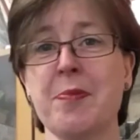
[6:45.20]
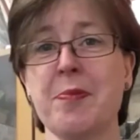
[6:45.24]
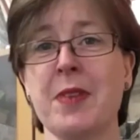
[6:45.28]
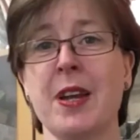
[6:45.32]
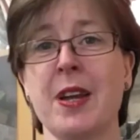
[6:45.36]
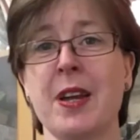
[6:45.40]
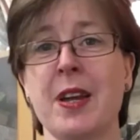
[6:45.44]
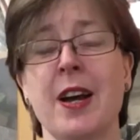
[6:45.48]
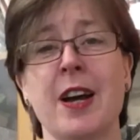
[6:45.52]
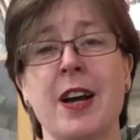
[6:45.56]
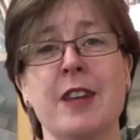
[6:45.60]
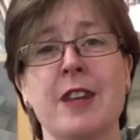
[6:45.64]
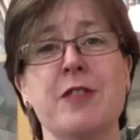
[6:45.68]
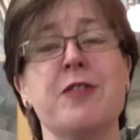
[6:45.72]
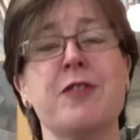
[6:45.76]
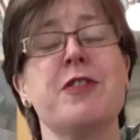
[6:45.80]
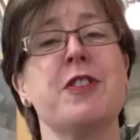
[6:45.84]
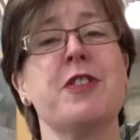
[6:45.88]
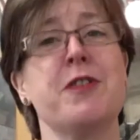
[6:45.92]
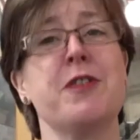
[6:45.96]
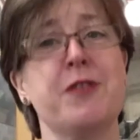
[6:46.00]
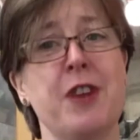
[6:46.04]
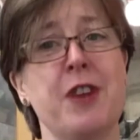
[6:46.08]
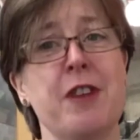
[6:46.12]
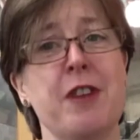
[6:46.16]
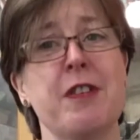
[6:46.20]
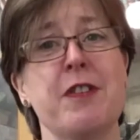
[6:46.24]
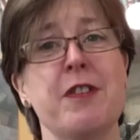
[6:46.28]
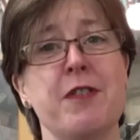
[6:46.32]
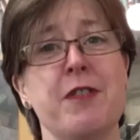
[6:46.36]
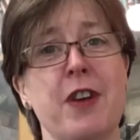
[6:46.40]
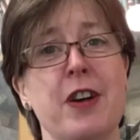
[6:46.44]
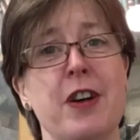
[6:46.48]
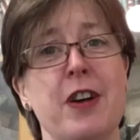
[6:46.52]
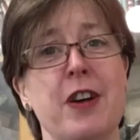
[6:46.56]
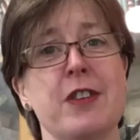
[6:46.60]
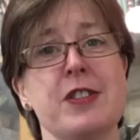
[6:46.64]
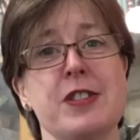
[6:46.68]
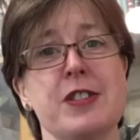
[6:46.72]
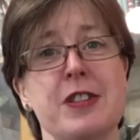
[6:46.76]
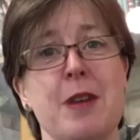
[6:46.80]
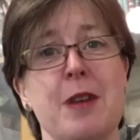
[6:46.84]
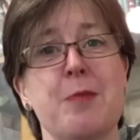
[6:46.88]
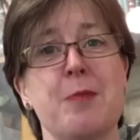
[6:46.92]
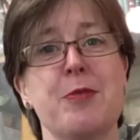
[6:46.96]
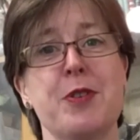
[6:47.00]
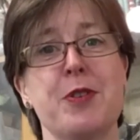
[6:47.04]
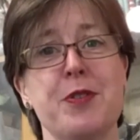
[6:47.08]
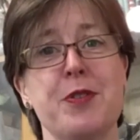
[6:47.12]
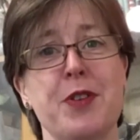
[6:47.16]
And for a very vast
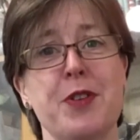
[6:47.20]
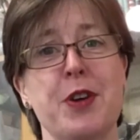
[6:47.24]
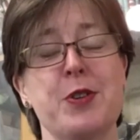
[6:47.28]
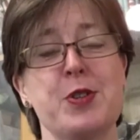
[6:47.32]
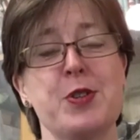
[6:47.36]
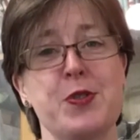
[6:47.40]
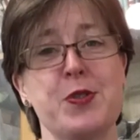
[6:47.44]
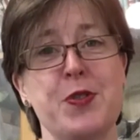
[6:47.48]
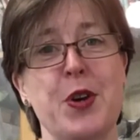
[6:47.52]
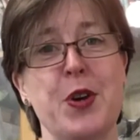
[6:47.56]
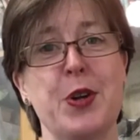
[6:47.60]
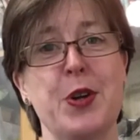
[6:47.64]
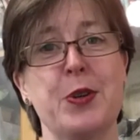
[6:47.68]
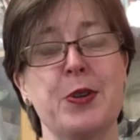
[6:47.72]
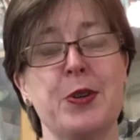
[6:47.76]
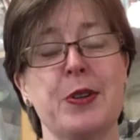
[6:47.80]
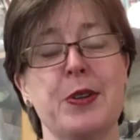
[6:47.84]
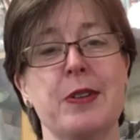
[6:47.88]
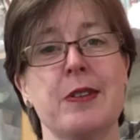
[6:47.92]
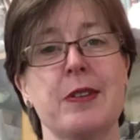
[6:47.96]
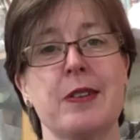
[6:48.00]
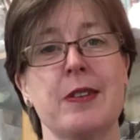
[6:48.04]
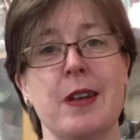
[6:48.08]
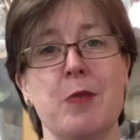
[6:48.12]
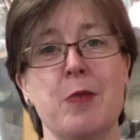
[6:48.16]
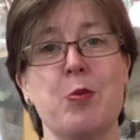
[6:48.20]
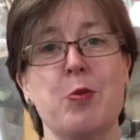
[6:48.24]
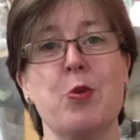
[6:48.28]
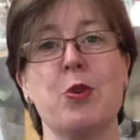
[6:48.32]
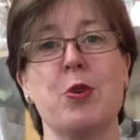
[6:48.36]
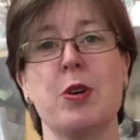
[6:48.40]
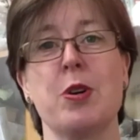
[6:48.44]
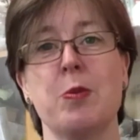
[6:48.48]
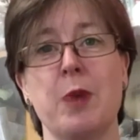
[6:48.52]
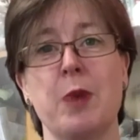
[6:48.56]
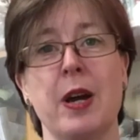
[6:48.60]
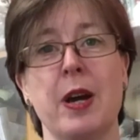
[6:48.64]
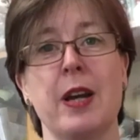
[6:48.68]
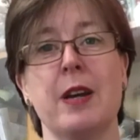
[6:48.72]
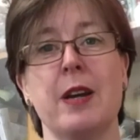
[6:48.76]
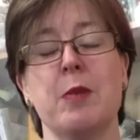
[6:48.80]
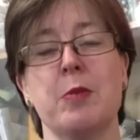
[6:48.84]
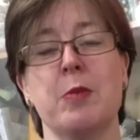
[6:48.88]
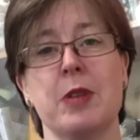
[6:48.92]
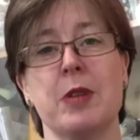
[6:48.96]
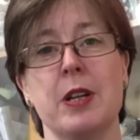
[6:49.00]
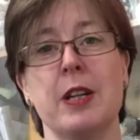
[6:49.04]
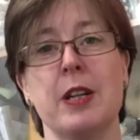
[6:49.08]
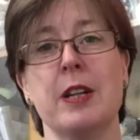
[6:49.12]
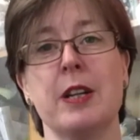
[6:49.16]
number of those folk, they walk away
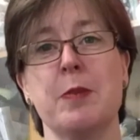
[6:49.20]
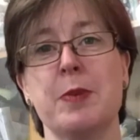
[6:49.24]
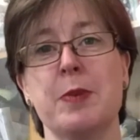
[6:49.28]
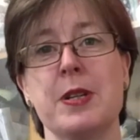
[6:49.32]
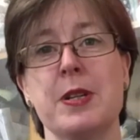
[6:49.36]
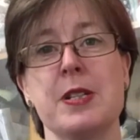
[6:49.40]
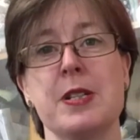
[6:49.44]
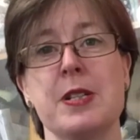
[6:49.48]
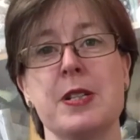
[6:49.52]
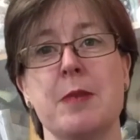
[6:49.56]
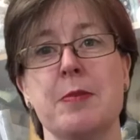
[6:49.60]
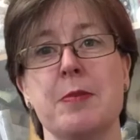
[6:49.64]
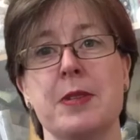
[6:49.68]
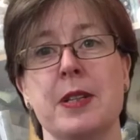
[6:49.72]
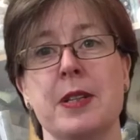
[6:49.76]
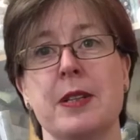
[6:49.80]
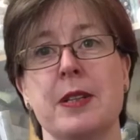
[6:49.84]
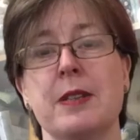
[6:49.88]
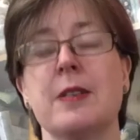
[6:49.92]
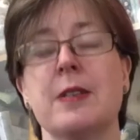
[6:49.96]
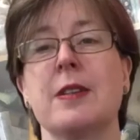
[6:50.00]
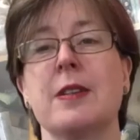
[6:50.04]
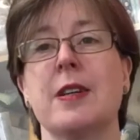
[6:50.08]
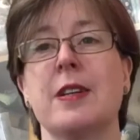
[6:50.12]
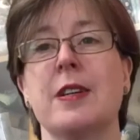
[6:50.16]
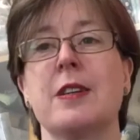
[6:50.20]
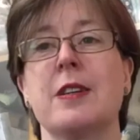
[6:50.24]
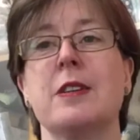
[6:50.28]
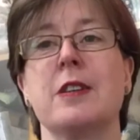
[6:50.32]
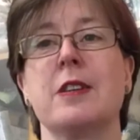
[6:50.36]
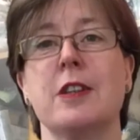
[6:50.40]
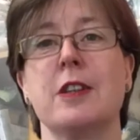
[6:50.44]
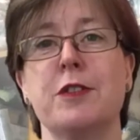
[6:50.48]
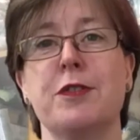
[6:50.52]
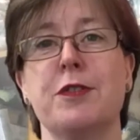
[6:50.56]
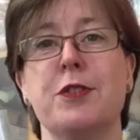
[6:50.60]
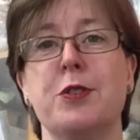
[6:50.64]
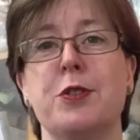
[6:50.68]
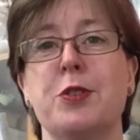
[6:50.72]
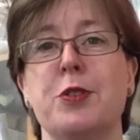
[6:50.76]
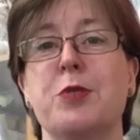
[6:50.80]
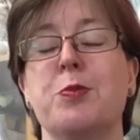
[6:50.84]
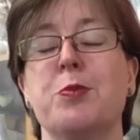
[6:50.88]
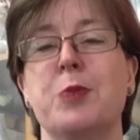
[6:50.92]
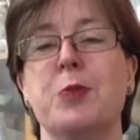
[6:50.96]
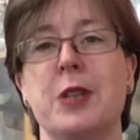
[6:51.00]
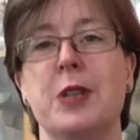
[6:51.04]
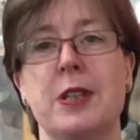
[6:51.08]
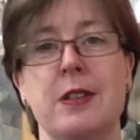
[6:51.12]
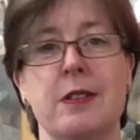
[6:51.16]
with a little bit of something that they can go forward,
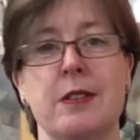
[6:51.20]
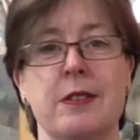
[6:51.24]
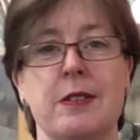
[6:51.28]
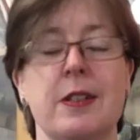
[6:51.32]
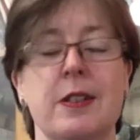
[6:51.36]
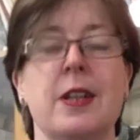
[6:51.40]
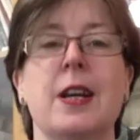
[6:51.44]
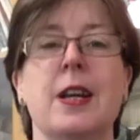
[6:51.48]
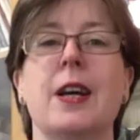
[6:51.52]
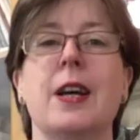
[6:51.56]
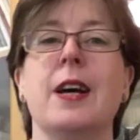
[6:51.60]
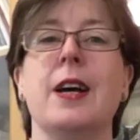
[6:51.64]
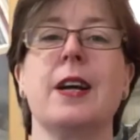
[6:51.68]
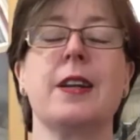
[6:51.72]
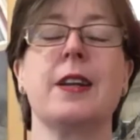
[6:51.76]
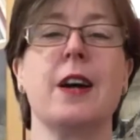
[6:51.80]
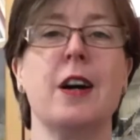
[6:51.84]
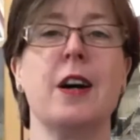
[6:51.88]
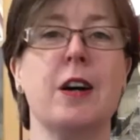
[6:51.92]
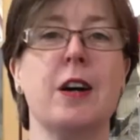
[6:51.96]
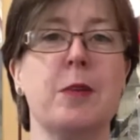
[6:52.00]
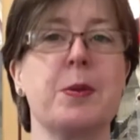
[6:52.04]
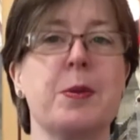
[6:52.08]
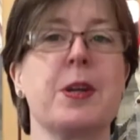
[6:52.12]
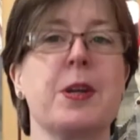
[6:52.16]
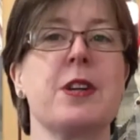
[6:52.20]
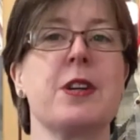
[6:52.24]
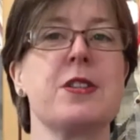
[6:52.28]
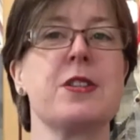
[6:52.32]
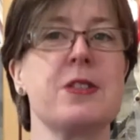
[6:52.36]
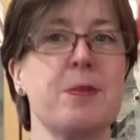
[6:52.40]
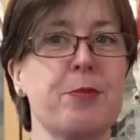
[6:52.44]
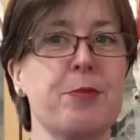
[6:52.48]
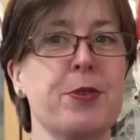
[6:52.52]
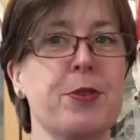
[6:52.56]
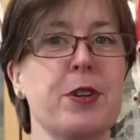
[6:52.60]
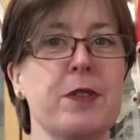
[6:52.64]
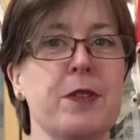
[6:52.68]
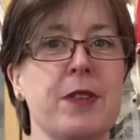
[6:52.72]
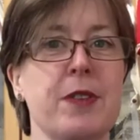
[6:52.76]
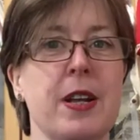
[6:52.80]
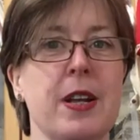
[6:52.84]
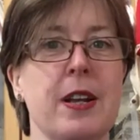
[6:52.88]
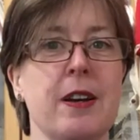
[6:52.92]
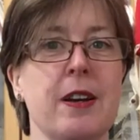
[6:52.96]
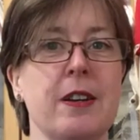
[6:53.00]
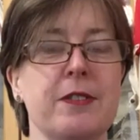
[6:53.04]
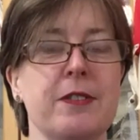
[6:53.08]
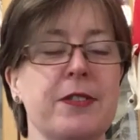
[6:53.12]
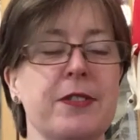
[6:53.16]
work on, and harmonise and improve their
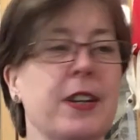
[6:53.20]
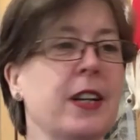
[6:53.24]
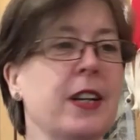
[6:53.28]
life.